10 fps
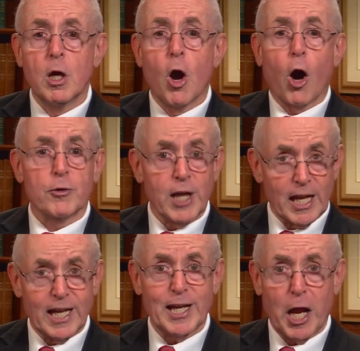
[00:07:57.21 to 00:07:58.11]
are
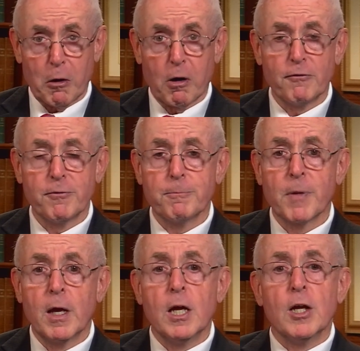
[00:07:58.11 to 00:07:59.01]
taken care of,
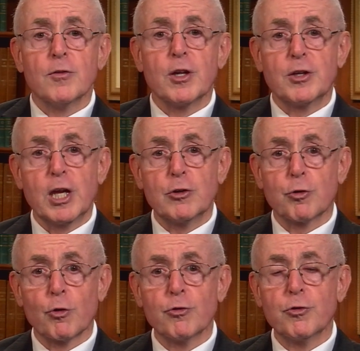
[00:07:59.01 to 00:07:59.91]
the
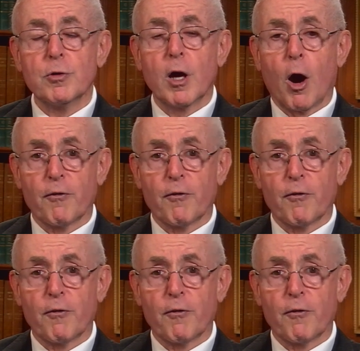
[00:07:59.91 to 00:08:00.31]
teachers are